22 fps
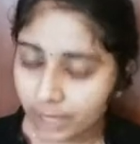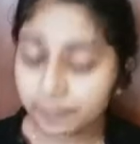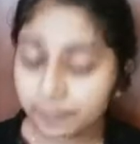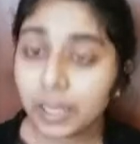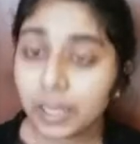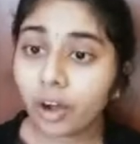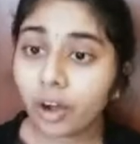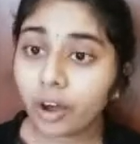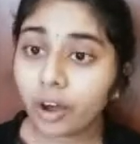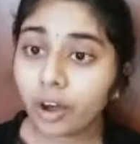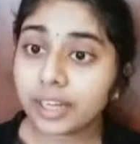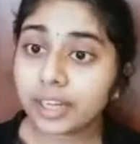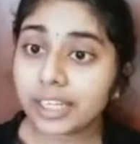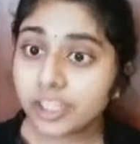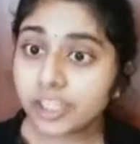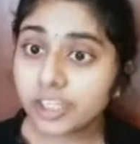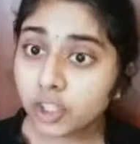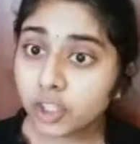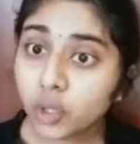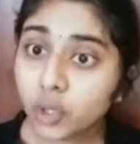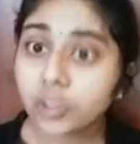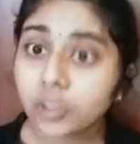or
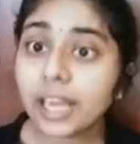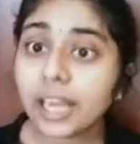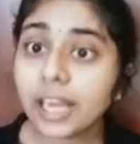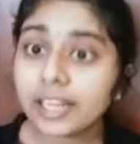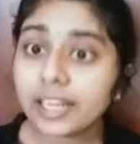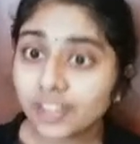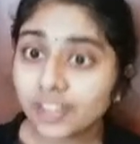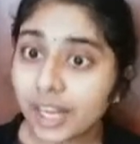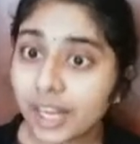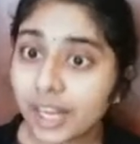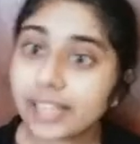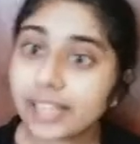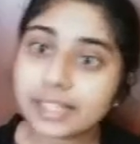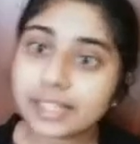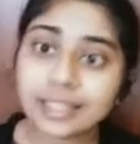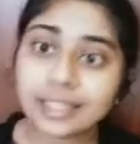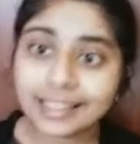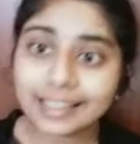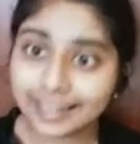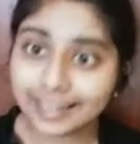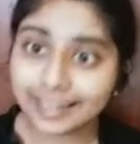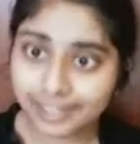issue their shares in
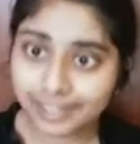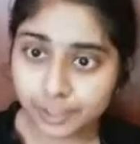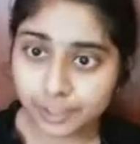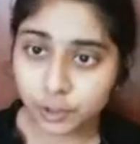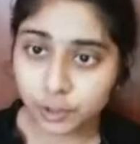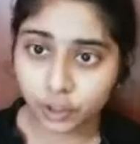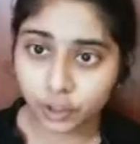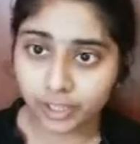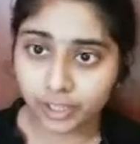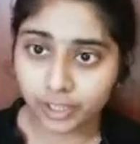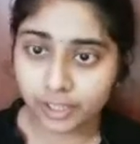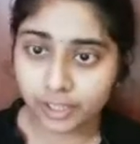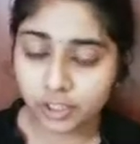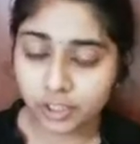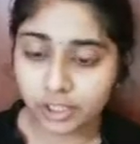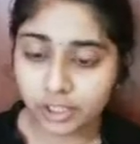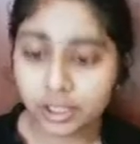London Stock Exchange.